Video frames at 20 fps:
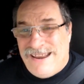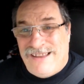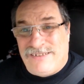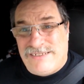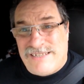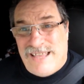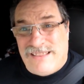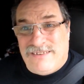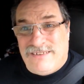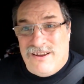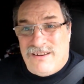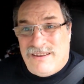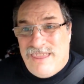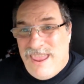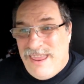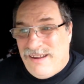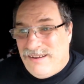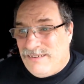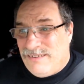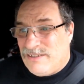Now, Celadon
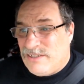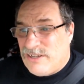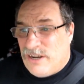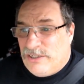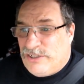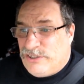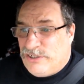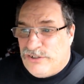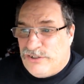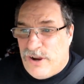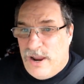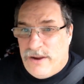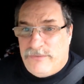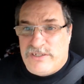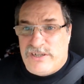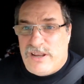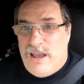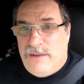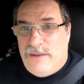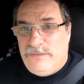Canada starts the
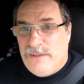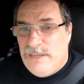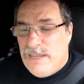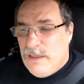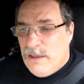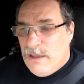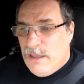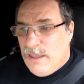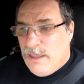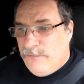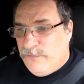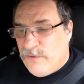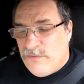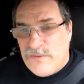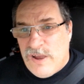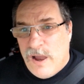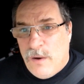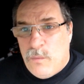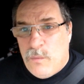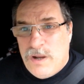drivers off if
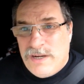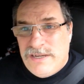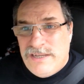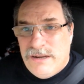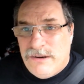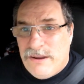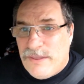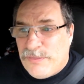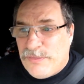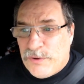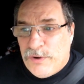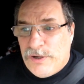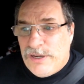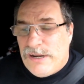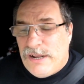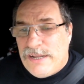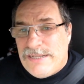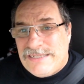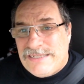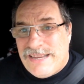you've got one year at
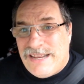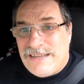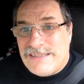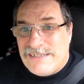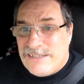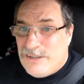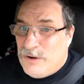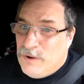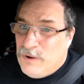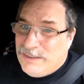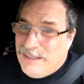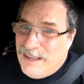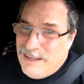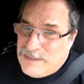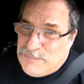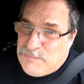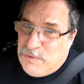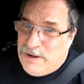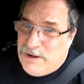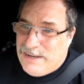39 cents. You know what?
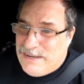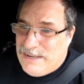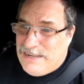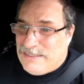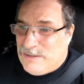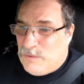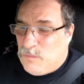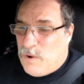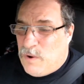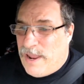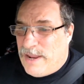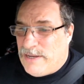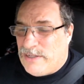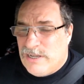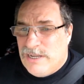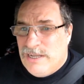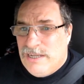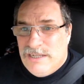That's a pretty decent wage.